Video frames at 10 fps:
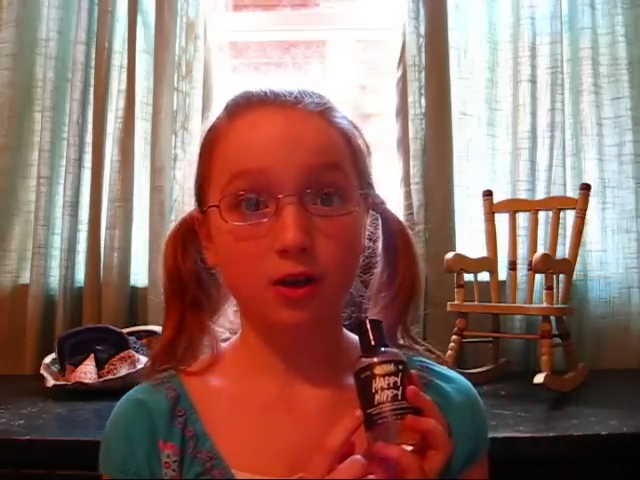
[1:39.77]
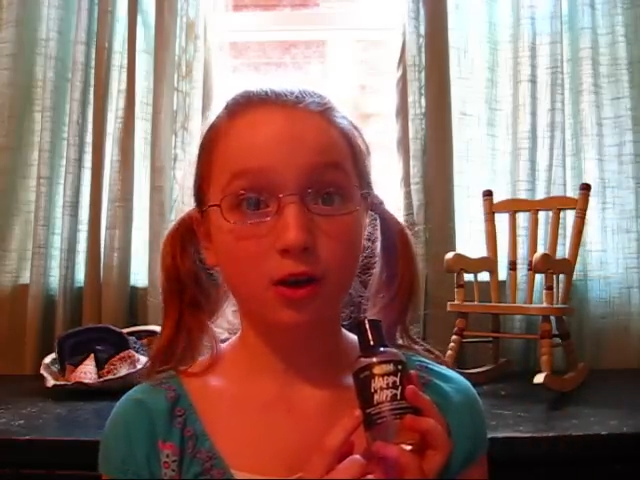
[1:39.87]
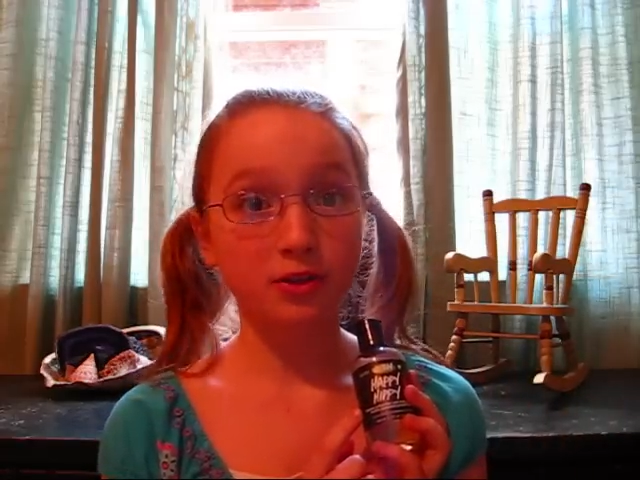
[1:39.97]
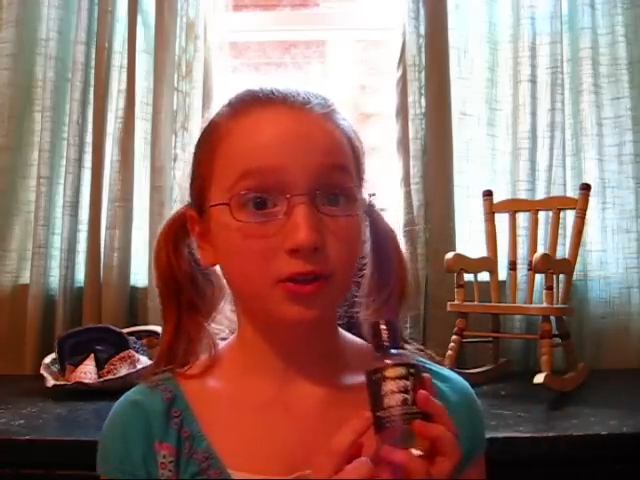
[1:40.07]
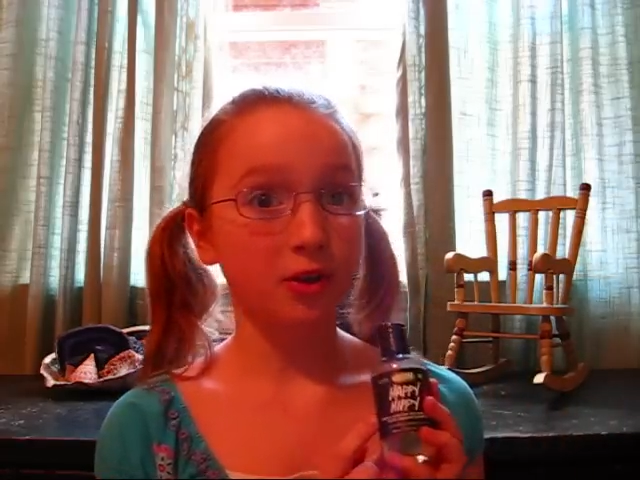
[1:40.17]

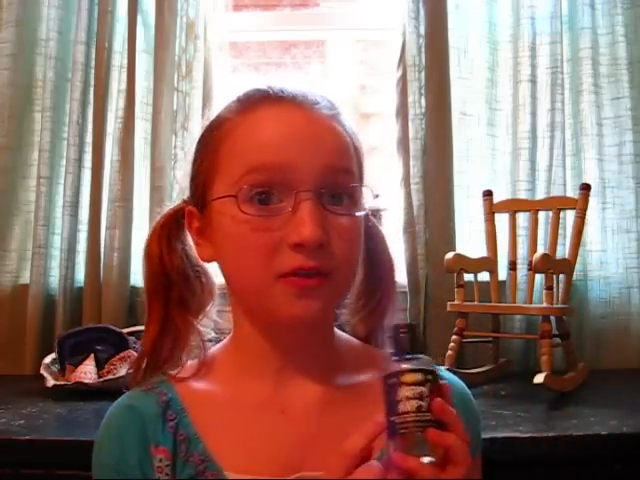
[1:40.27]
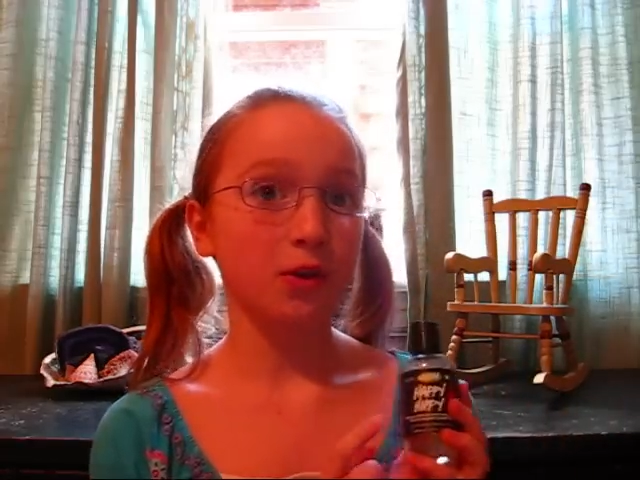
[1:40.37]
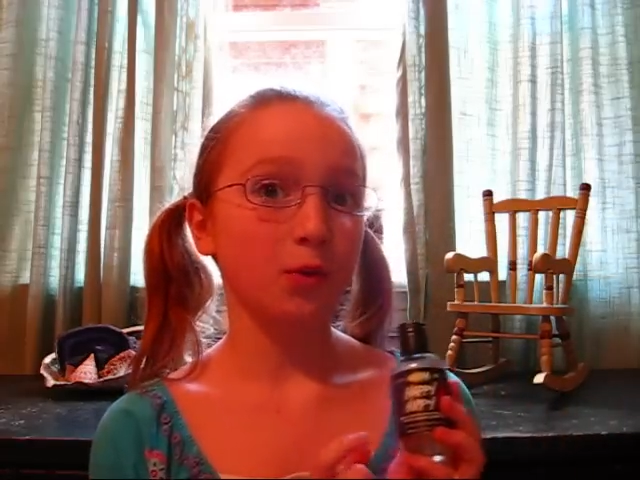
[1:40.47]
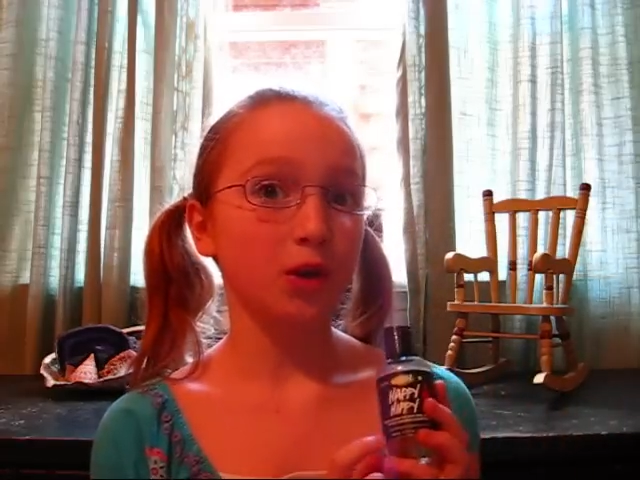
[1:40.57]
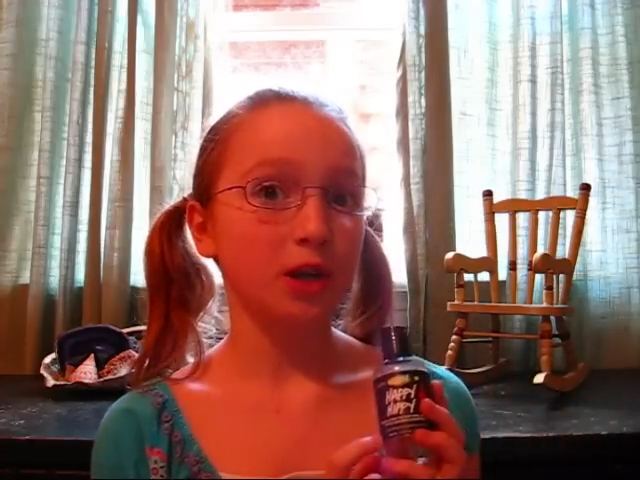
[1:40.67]
all, so if
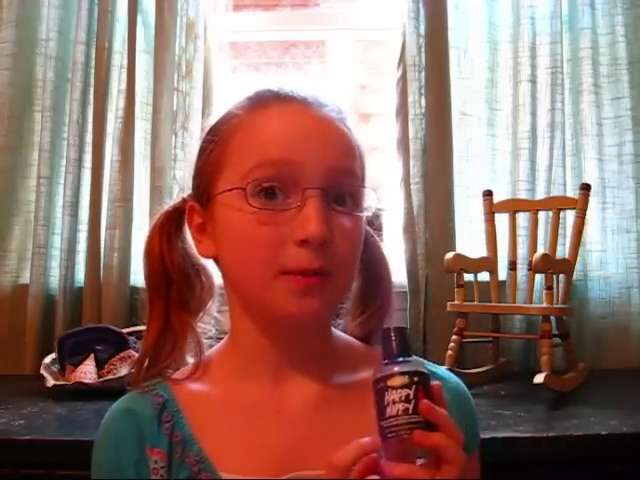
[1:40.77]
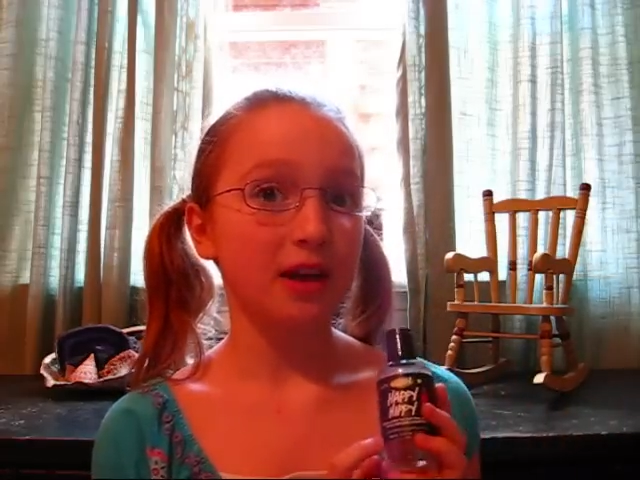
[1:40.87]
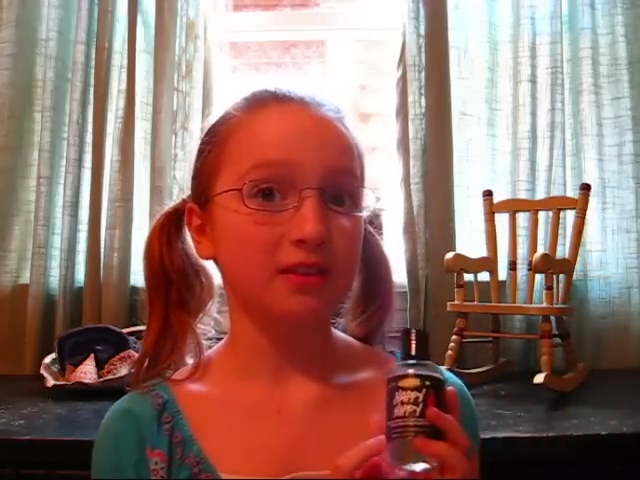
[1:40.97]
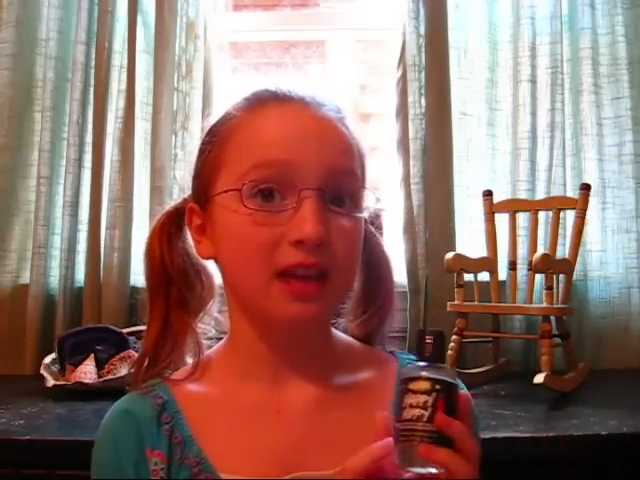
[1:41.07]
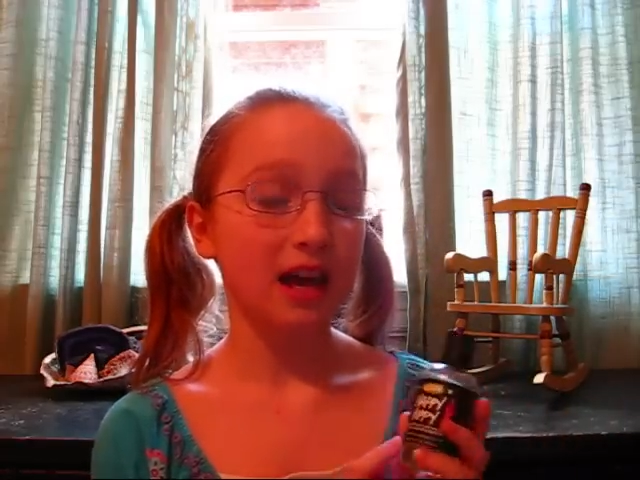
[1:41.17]
you're worried
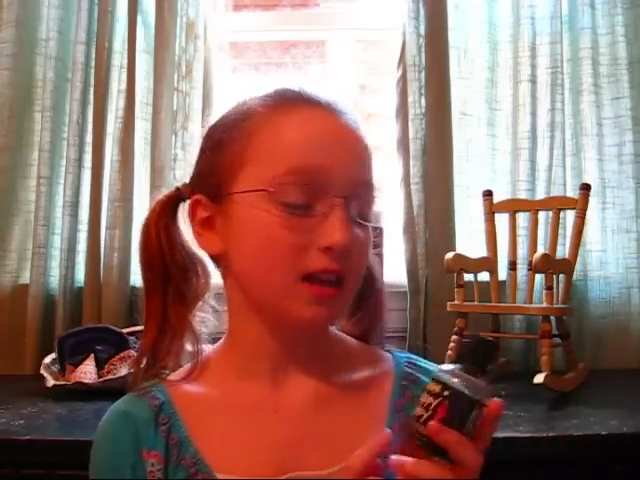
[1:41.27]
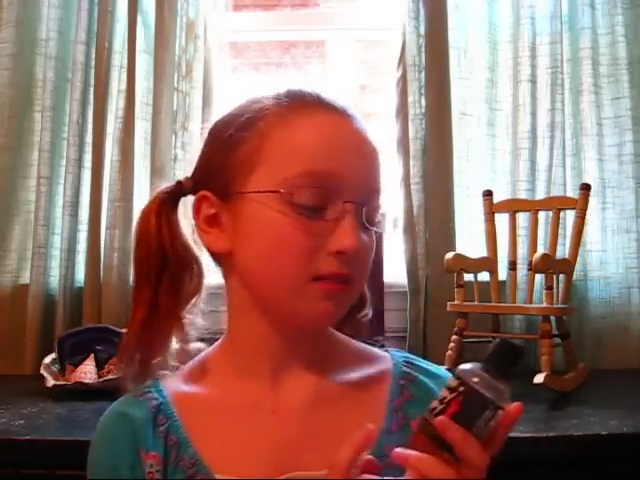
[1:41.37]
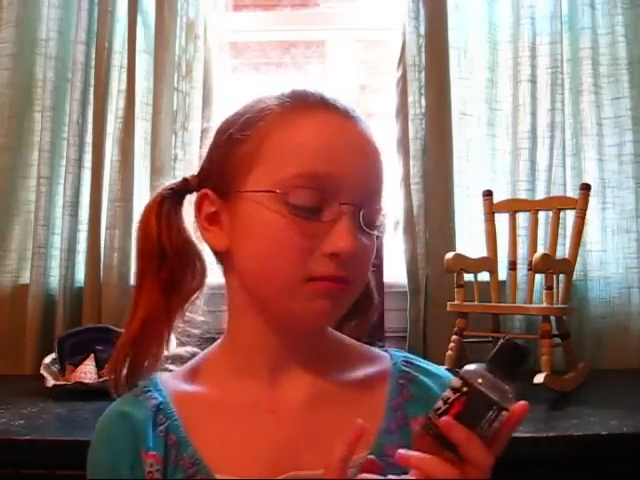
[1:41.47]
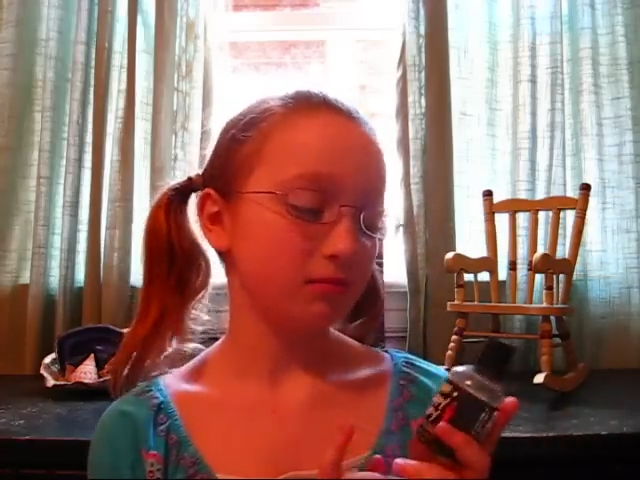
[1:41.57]
about that,